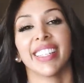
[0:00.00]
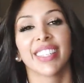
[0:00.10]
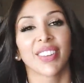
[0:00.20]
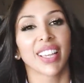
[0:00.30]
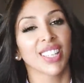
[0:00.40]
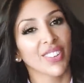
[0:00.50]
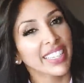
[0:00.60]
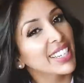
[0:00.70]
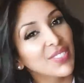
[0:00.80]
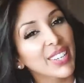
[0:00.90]
So guess what
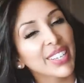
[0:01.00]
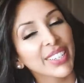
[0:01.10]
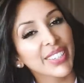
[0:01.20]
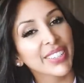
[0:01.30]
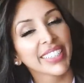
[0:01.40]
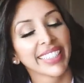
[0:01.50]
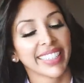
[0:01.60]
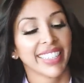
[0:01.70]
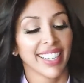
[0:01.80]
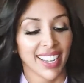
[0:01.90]
I did for you?
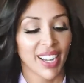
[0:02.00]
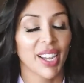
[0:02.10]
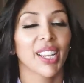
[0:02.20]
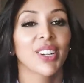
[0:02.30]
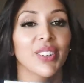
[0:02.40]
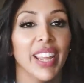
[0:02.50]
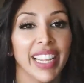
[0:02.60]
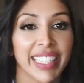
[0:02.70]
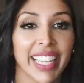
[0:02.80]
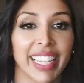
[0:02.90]
I
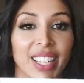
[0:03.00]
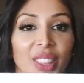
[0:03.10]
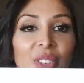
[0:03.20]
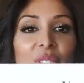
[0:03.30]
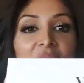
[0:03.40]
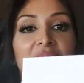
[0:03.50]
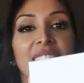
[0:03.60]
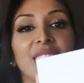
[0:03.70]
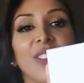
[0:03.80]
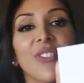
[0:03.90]
created the
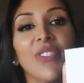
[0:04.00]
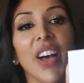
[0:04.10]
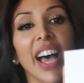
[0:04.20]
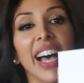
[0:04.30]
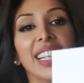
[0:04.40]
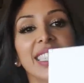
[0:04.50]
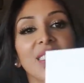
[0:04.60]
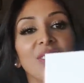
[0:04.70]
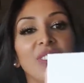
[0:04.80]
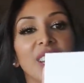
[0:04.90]
world's first
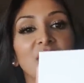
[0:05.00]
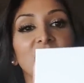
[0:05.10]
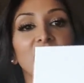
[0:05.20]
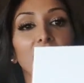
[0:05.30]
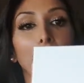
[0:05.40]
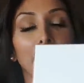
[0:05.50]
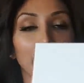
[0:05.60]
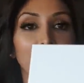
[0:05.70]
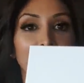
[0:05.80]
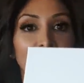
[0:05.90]
facial
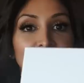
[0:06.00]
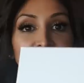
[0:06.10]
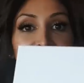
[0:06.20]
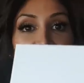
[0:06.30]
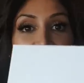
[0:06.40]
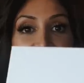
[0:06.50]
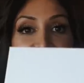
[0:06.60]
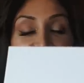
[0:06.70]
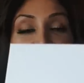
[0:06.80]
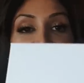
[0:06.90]
pigmentation
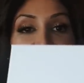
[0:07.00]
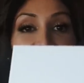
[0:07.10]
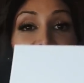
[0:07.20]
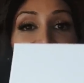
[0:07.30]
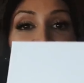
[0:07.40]
kit for skin